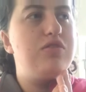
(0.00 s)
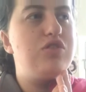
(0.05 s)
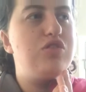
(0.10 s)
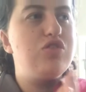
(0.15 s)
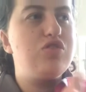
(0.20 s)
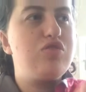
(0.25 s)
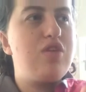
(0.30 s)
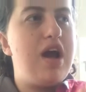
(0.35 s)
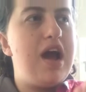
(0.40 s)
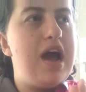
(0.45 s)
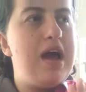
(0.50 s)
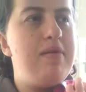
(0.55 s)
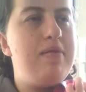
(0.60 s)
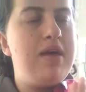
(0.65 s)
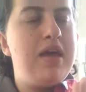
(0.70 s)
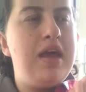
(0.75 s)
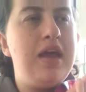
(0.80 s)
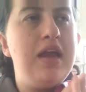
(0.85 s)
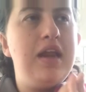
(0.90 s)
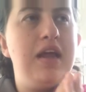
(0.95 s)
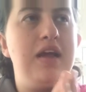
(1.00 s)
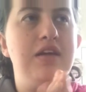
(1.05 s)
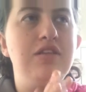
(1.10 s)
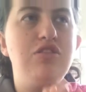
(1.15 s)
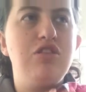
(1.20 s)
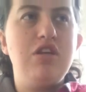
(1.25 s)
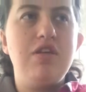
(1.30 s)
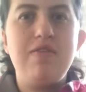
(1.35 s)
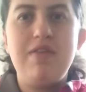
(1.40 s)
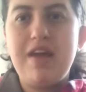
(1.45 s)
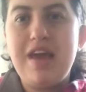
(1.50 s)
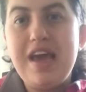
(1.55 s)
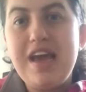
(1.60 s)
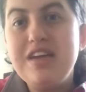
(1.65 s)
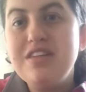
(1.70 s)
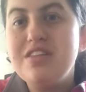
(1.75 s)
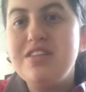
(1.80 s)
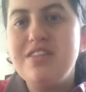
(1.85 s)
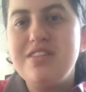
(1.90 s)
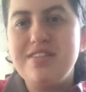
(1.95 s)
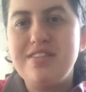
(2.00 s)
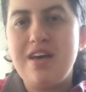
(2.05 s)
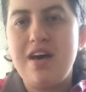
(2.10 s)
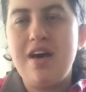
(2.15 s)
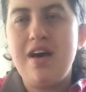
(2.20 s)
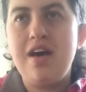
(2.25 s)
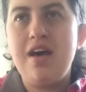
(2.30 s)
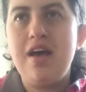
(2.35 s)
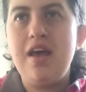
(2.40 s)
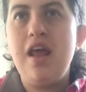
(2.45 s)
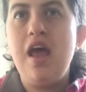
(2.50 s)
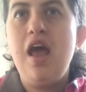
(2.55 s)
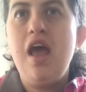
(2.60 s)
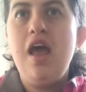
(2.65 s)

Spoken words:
subscribing and turn notifications on.